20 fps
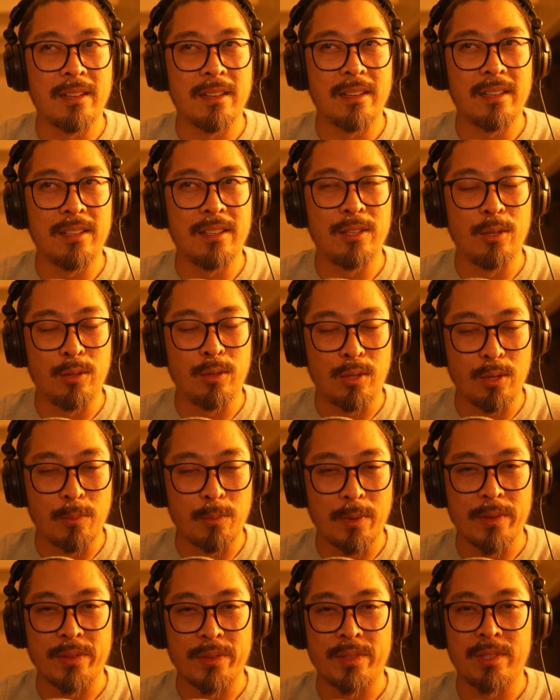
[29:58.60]
YouTube
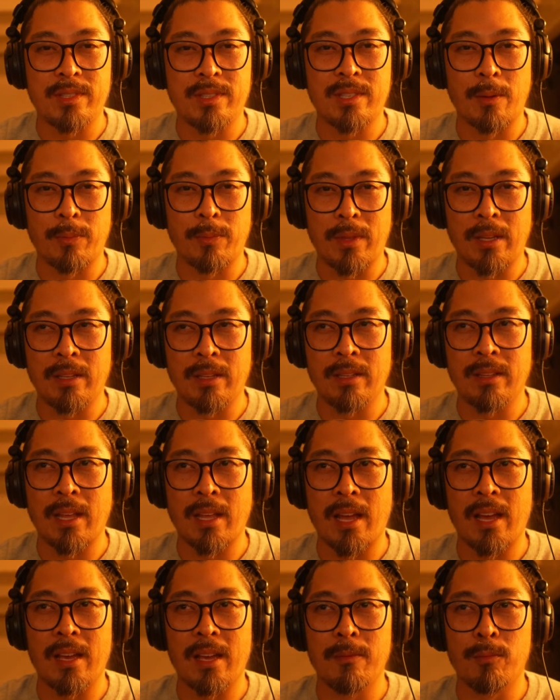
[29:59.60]
is something
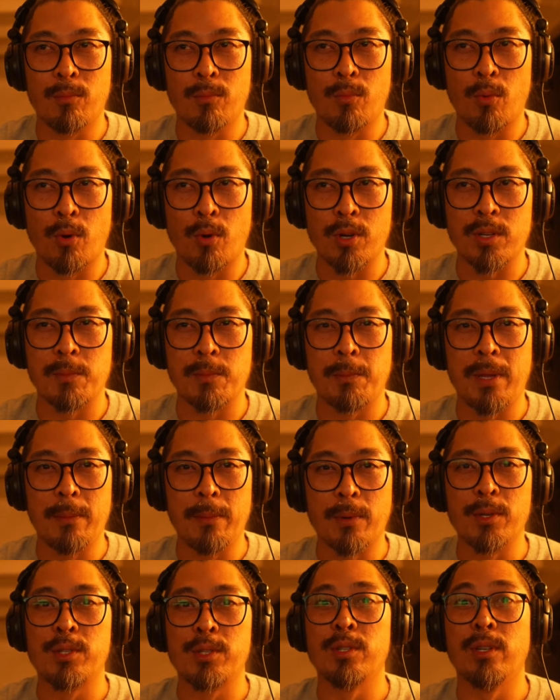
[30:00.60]
that more people
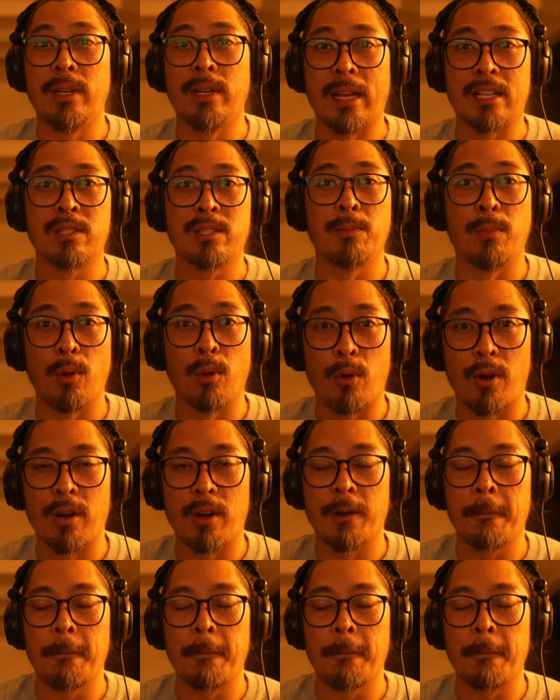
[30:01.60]
should explore,